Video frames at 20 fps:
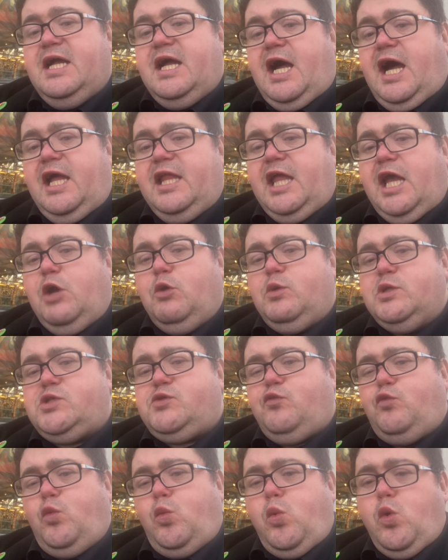And I
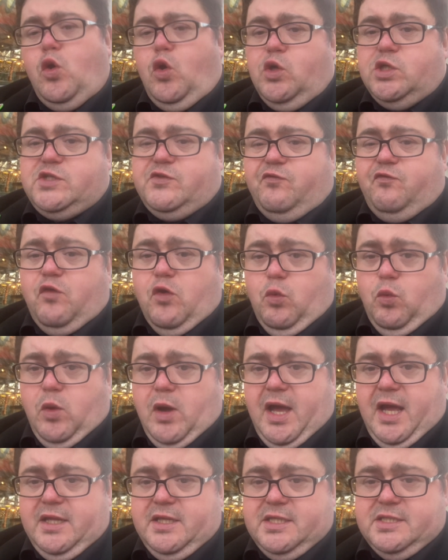was worse for
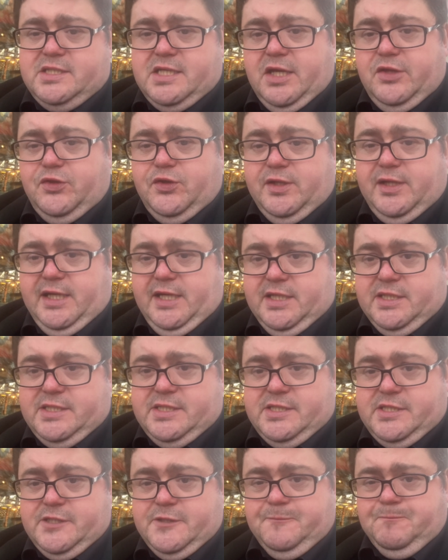wear, to say the
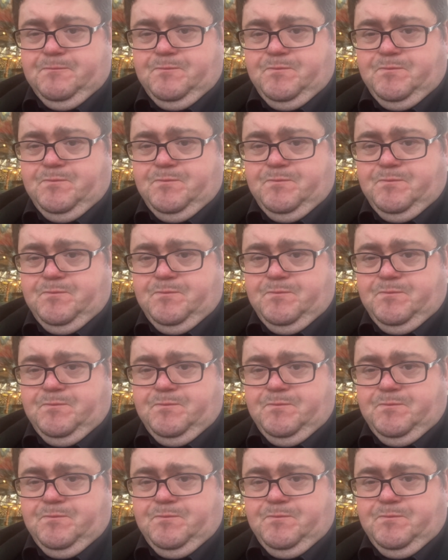least.